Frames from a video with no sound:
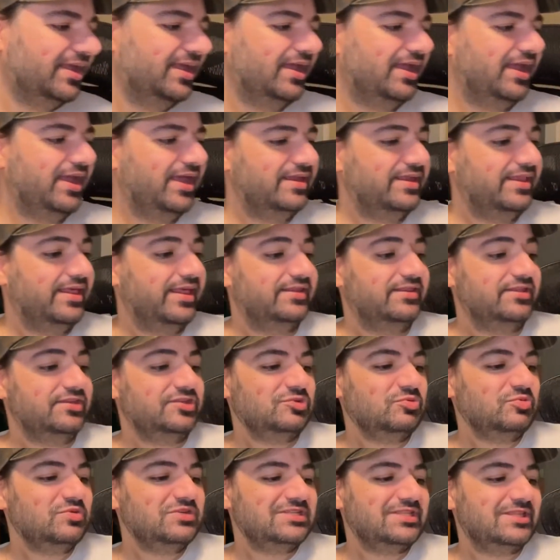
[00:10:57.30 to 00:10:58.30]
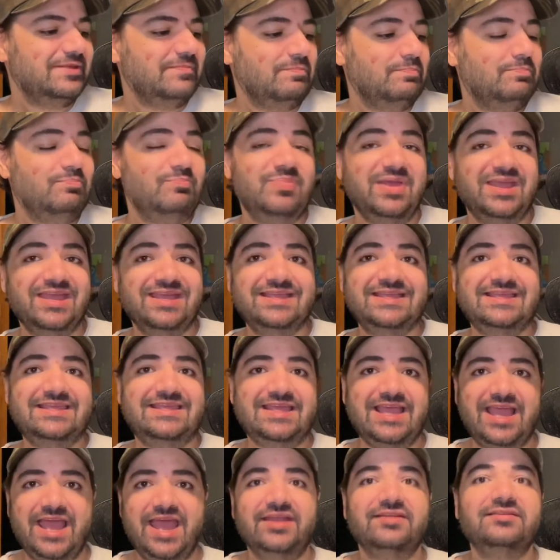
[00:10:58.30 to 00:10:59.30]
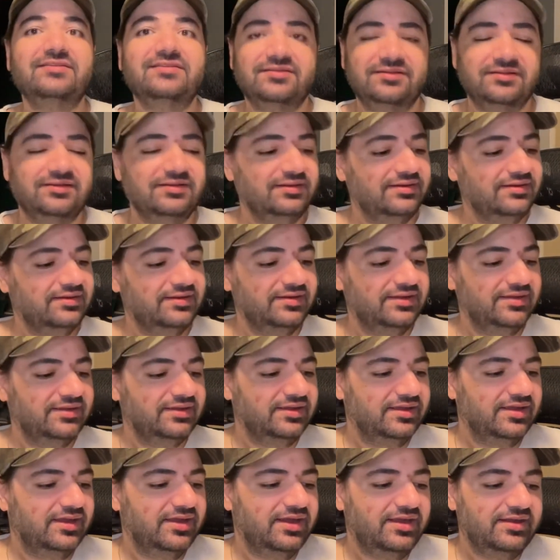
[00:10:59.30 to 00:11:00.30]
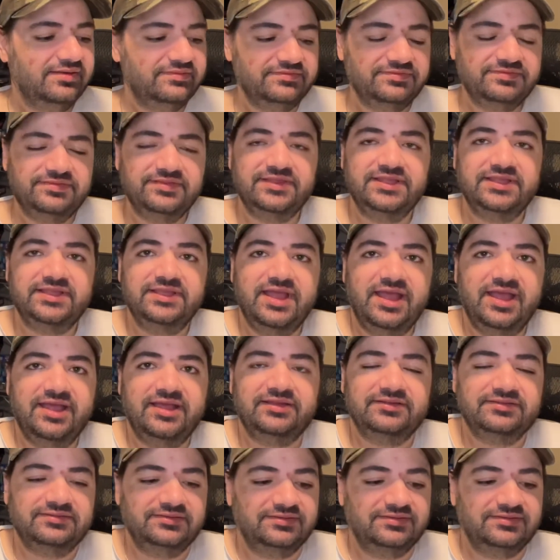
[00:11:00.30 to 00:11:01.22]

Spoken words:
And then this was the big get of the